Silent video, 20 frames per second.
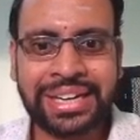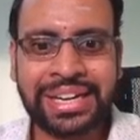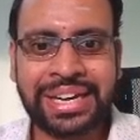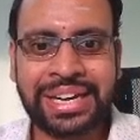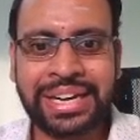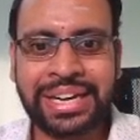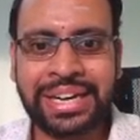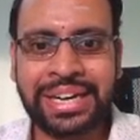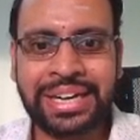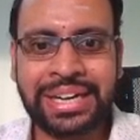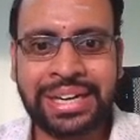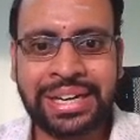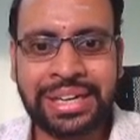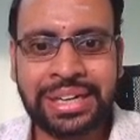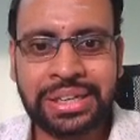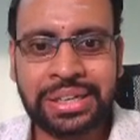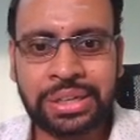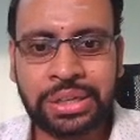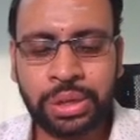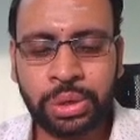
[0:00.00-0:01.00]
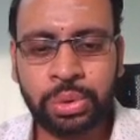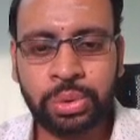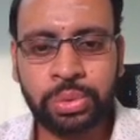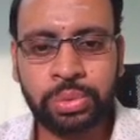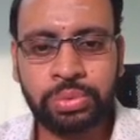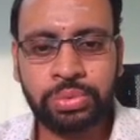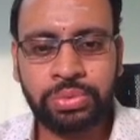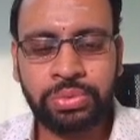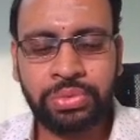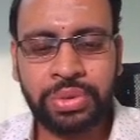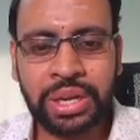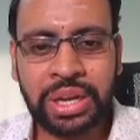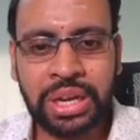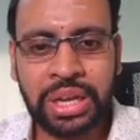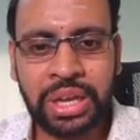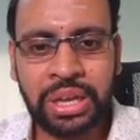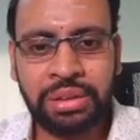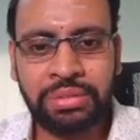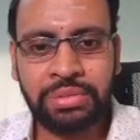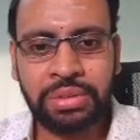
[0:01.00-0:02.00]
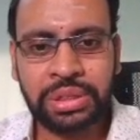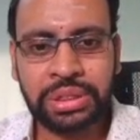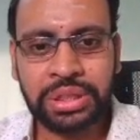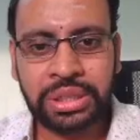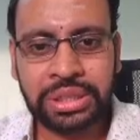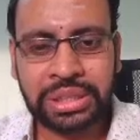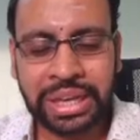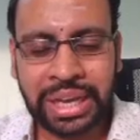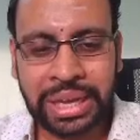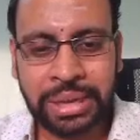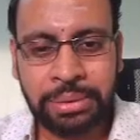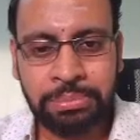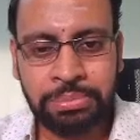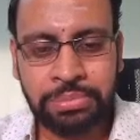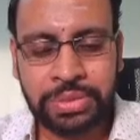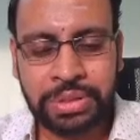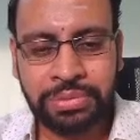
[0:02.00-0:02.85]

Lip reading: and tau varying with time.